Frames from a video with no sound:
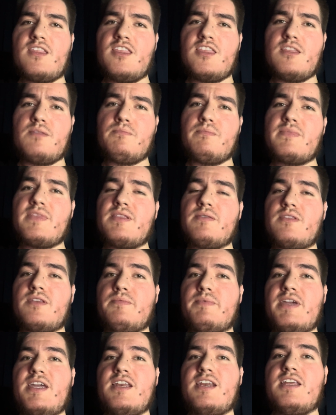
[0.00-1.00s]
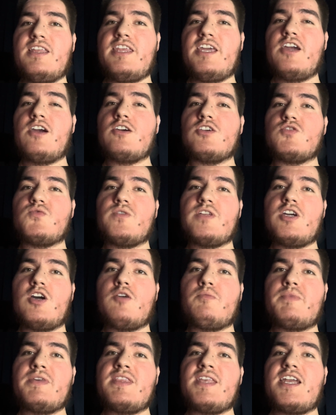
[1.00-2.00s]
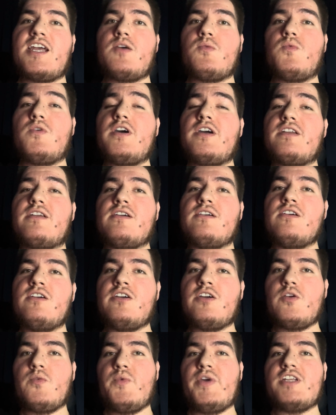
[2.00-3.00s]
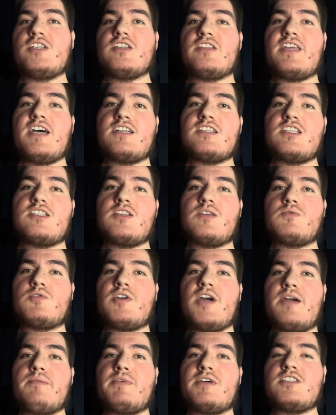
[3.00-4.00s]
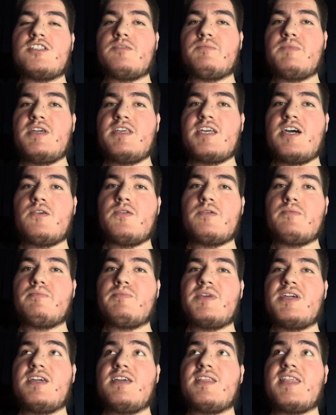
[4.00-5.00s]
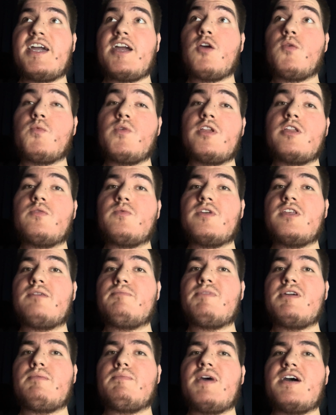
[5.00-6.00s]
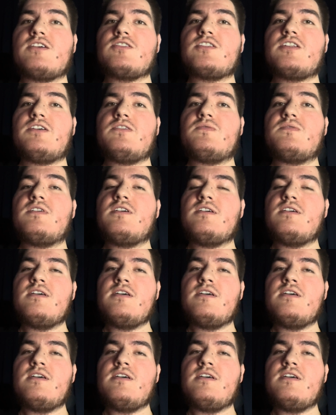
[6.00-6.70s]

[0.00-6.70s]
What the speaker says: The beginning of the year, I was really hoping that I would reach 1,000 subscribers. To me, that would be like a really, really big milestone.